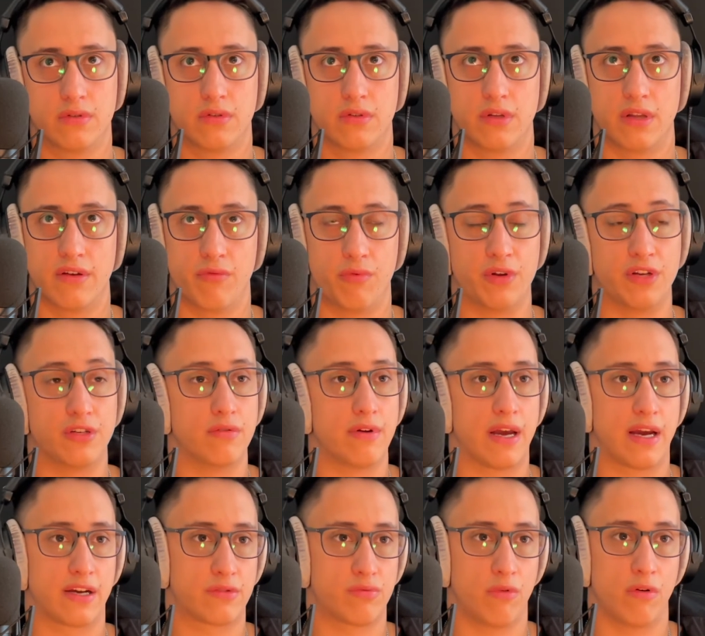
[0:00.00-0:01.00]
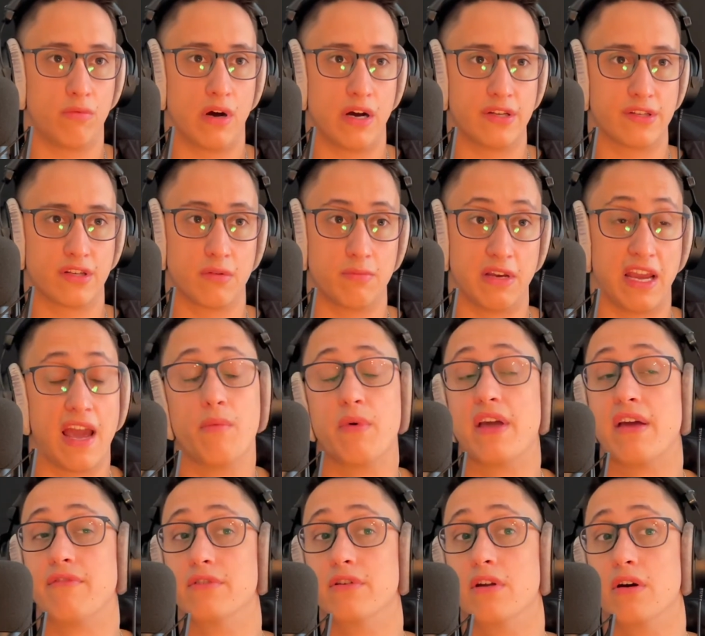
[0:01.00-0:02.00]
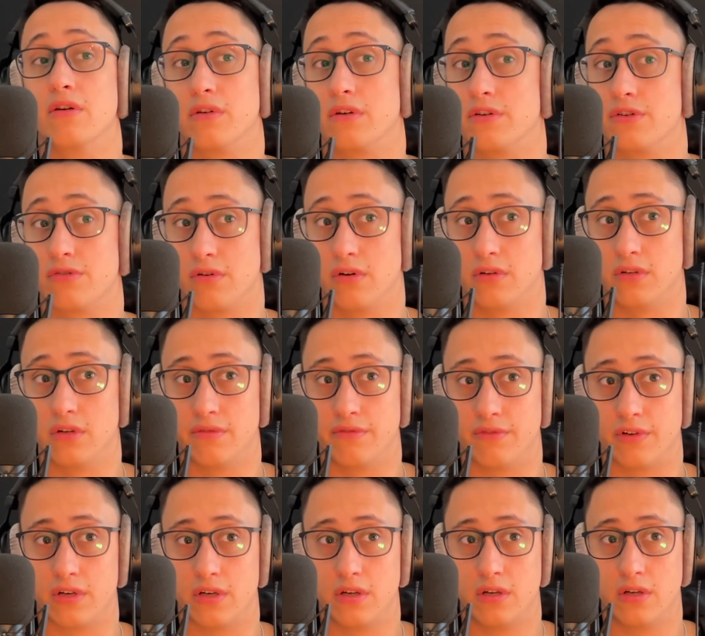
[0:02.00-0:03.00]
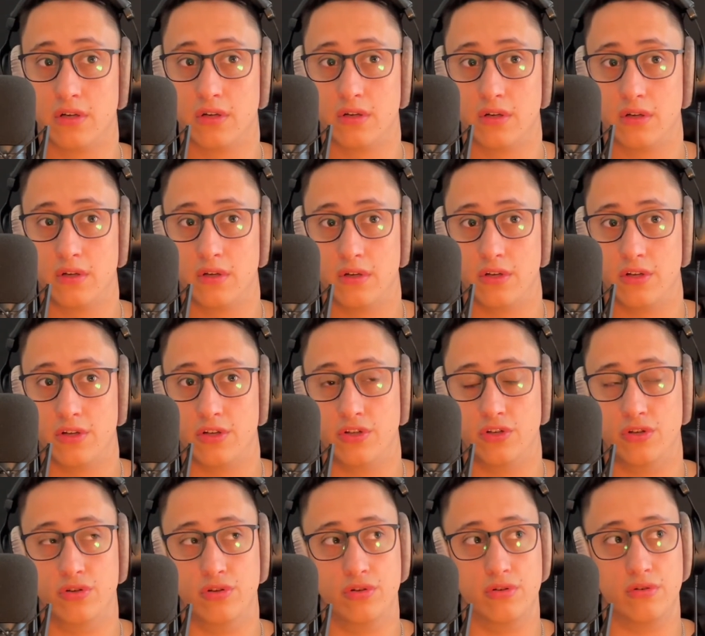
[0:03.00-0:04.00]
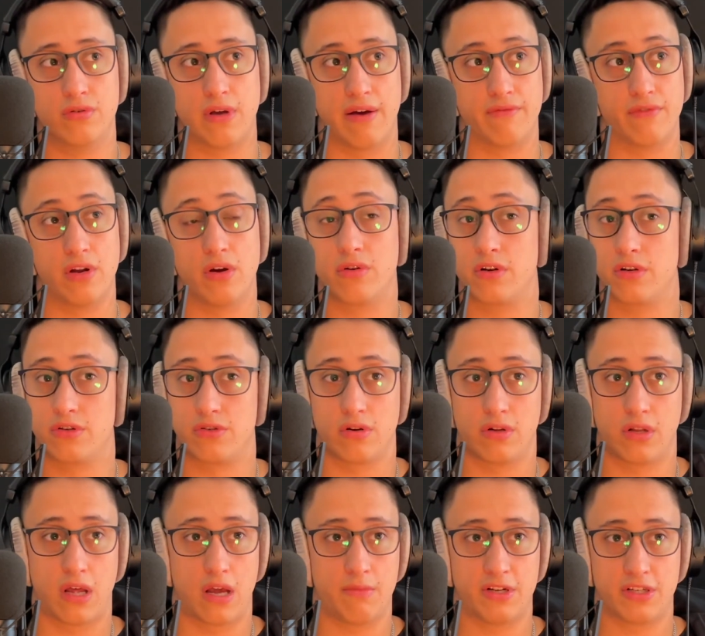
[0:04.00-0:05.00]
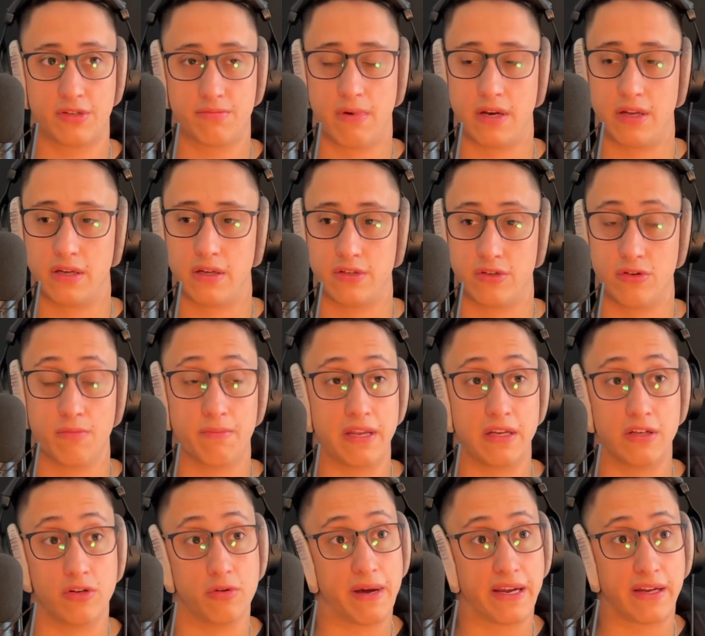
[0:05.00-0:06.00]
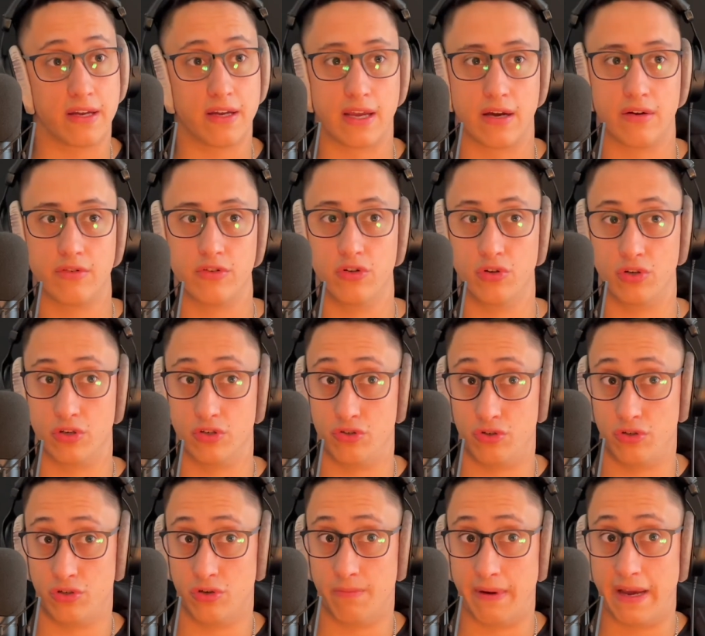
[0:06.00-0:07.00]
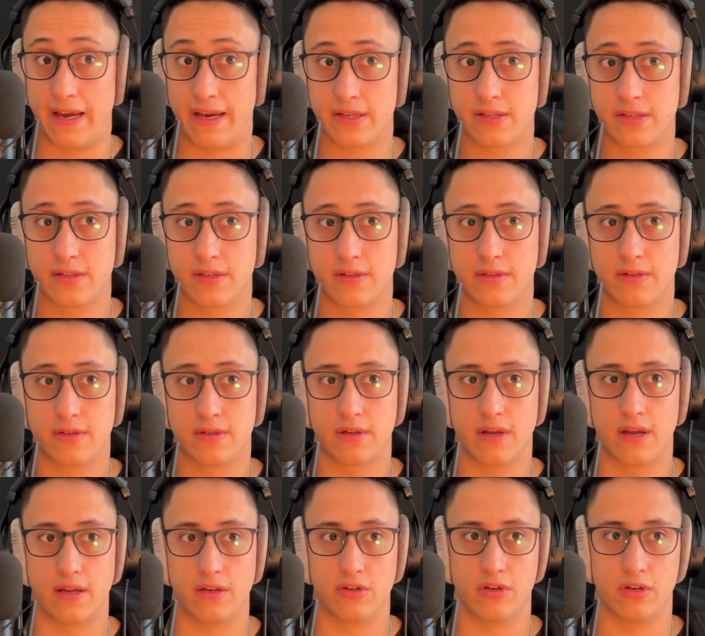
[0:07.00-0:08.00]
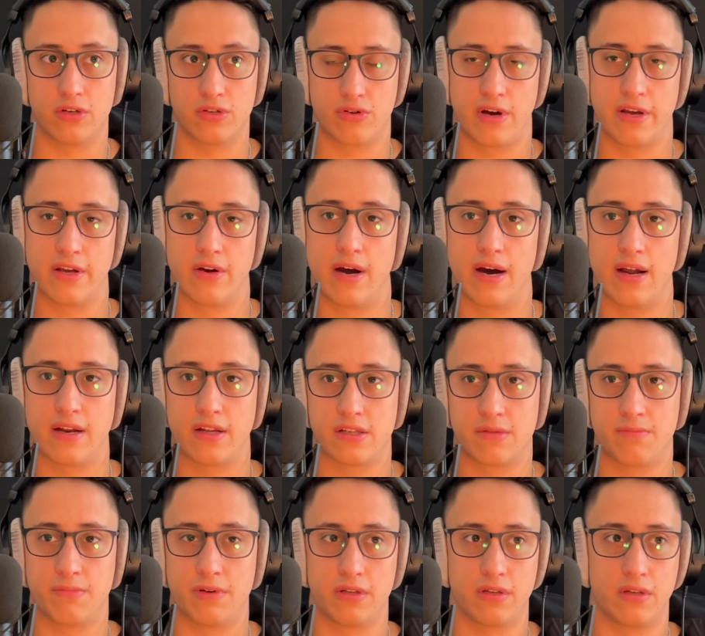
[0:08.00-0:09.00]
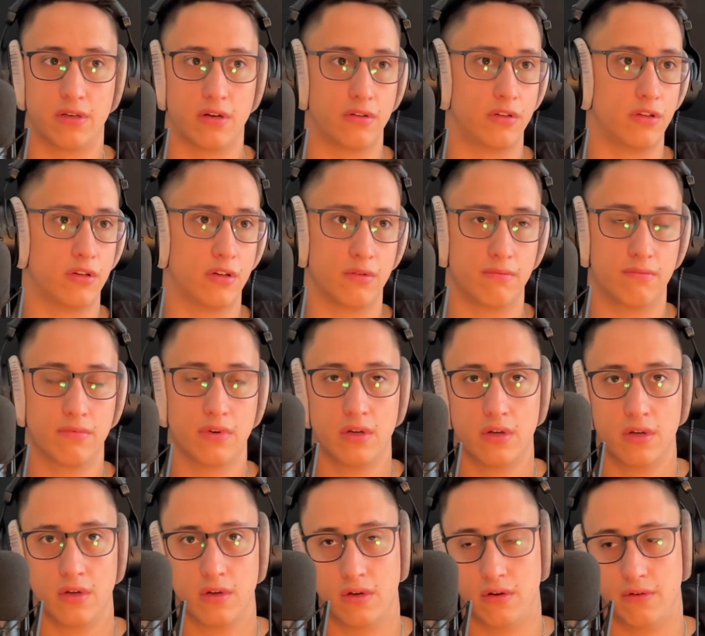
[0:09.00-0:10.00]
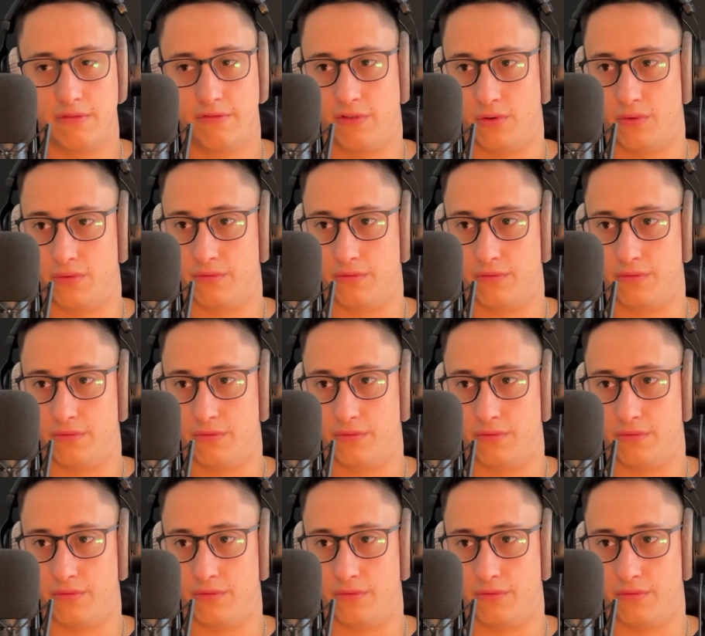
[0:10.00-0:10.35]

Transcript: if we do X, what Y is going to be. And we have no control over it. You have no control how much money is in your bank account. You can do your best and you can try your hardest, but, you know, you could fall